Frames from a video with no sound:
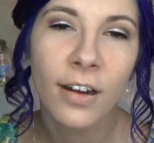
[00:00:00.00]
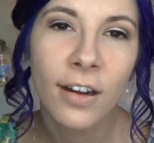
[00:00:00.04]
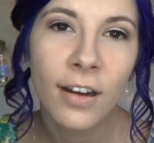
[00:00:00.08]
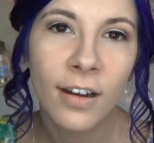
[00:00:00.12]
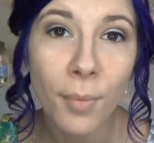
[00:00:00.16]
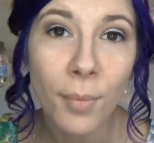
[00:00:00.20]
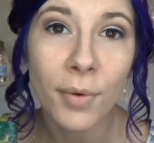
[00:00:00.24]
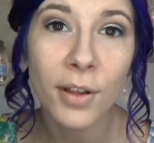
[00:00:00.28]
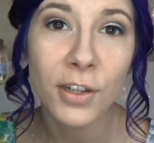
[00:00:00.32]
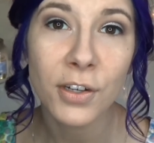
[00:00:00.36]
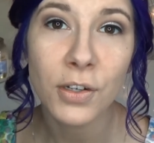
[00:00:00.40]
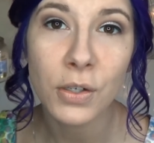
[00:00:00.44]

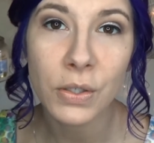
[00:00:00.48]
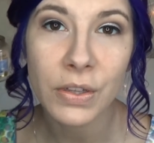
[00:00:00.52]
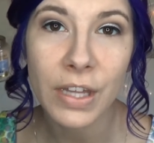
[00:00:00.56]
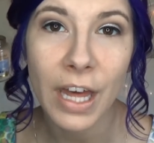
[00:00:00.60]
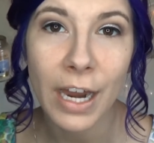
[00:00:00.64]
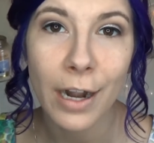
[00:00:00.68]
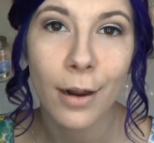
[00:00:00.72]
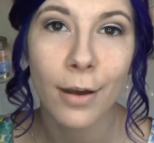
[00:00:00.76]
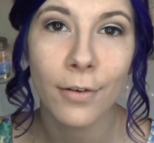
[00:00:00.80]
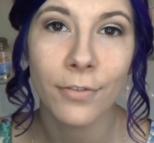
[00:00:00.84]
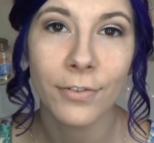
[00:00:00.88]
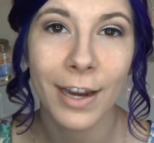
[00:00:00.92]
I'm gonna do
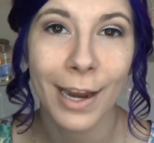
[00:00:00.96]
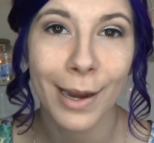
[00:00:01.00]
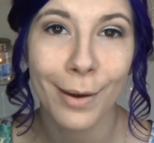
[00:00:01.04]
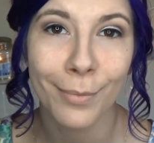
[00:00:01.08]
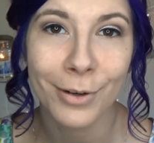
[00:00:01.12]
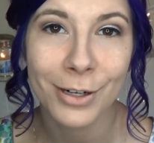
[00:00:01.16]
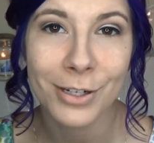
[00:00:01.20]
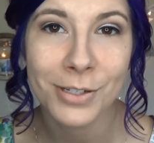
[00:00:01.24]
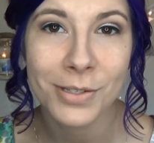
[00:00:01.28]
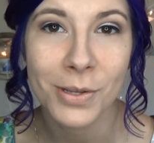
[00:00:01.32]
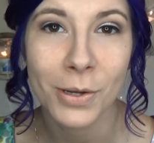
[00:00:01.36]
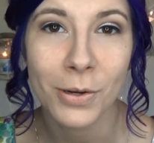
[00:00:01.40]
that off
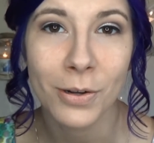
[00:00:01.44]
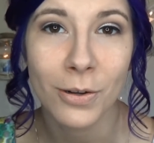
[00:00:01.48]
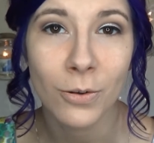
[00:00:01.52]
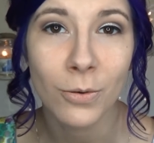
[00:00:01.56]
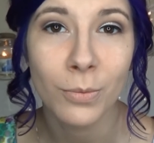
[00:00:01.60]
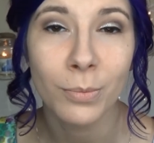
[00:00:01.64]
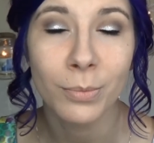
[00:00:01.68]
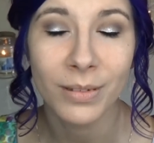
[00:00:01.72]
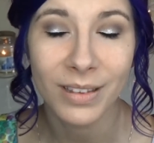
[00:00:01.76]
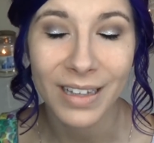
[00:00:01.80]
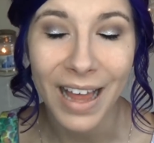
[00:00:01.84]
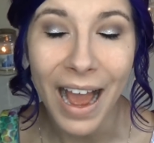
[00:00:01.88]
camera so I
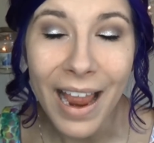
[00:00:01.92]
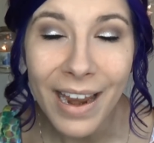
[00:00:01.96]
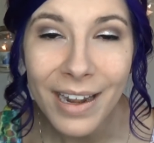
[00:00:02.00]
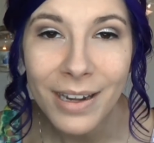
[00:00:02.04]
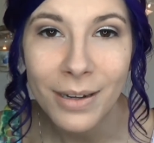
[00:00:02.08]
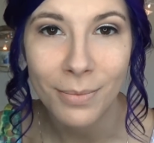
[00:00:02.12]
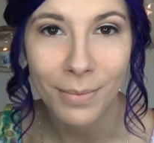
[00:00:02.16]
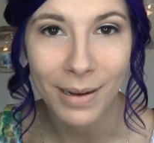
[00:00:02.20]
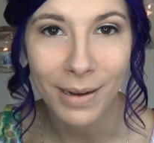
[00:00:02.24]
don't blind